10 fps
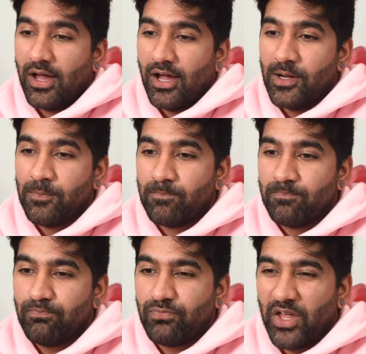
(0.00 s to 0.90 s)

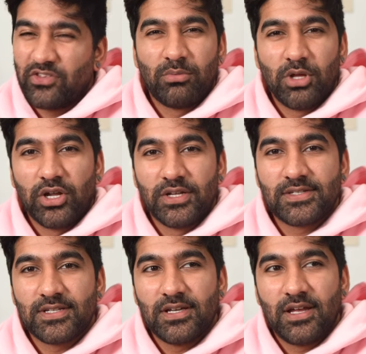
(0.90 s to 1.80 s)
And to be
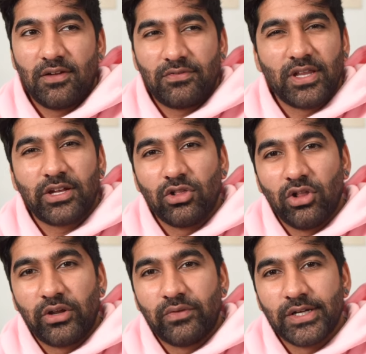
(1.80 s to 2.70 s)
honest, I feel like a
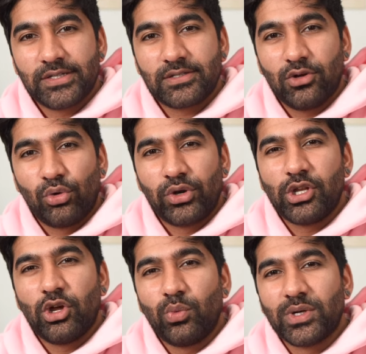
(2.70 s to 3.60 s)
lot of us already
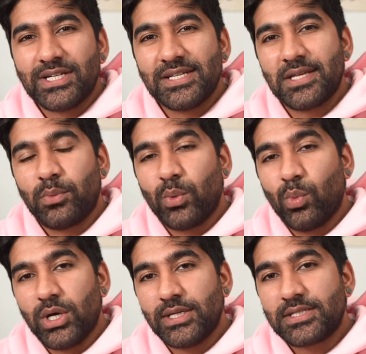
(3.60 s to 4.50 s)
know what it is that we
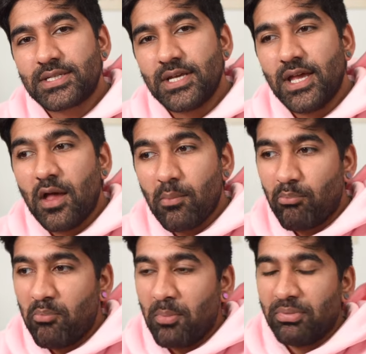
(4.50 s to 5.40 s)
want,
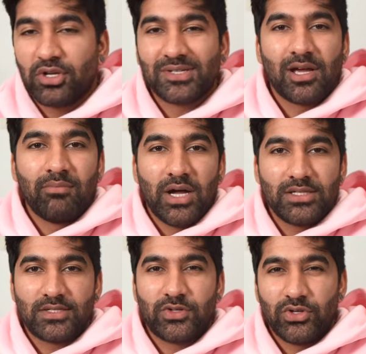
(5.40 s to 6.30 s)
but because our
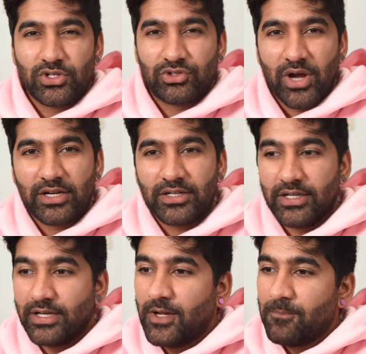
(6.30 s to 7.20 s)
minds are so
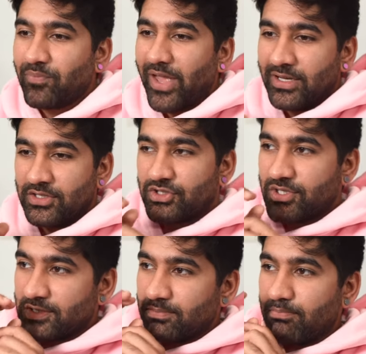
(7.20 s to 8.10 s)
distracted and it's
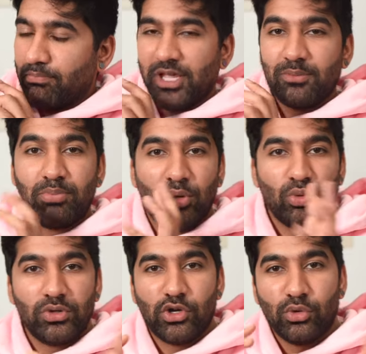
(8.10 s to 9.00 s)
just being
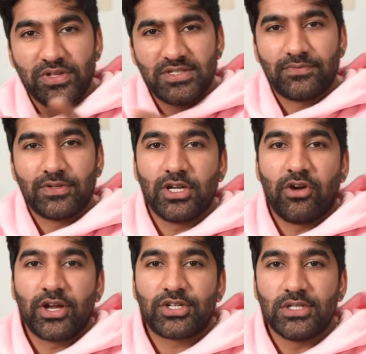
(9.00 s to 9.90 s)
pulled in all these different
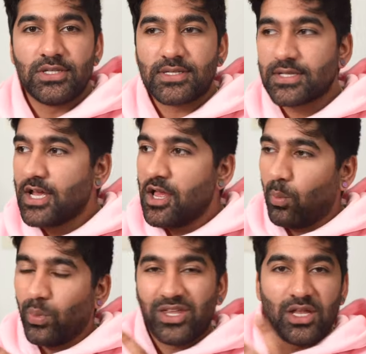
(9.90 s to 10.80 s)
directions,
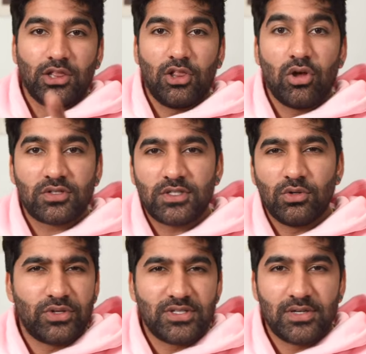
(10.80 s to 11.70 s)
we get lost in
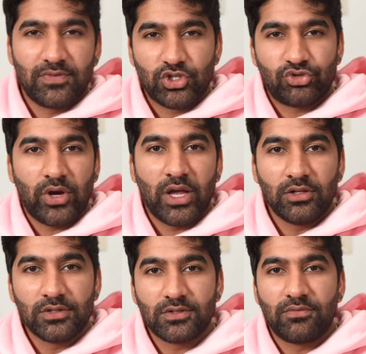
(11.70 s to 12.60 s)
all these different
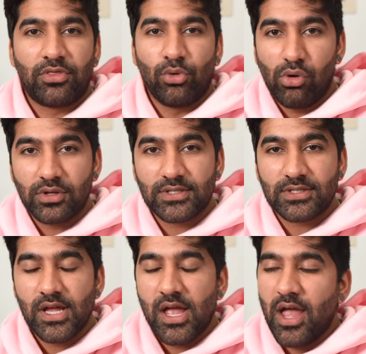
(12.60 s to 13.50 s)
trails of
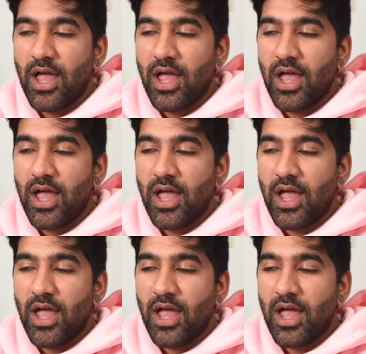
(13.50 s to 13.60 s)
thoughts.